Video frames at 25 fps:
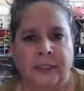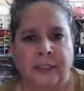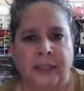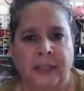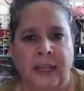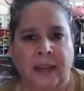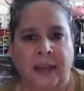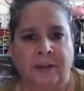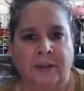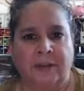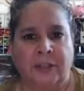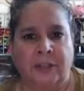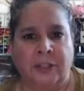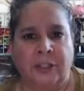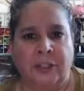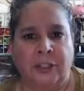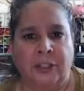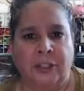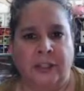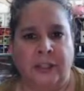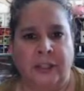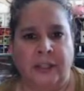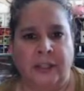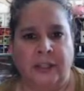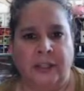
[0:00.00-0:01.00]
The average
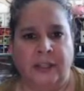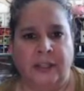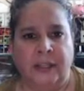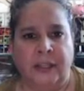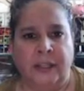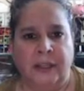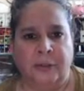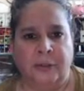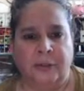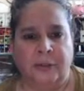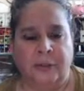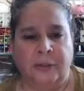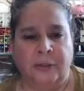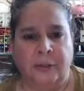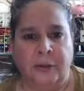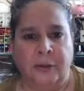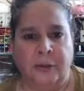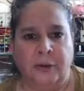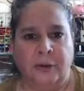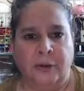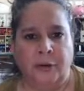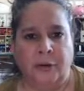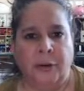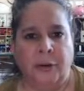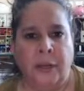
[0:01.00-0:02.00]
sale, they don't
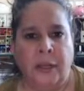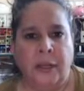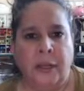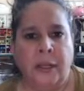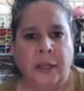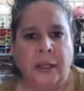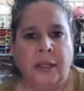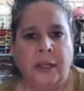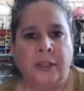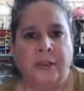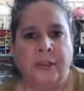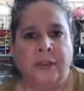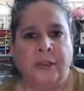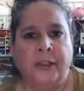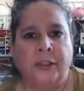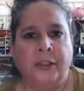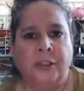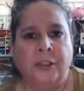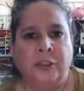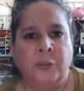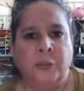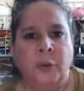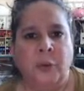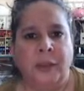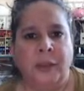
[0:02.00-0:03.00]
know.
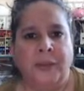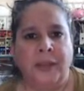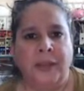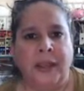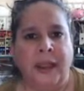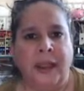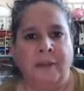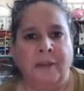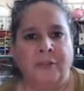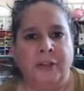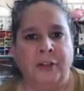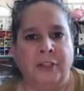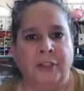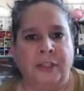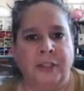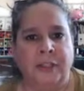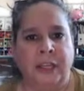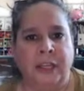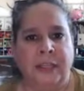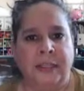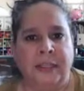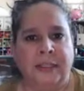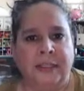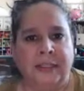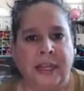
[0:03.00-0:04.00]
This one, the average
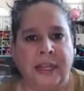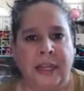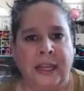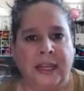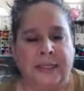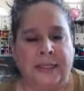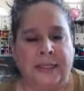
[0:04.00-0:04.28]
sale is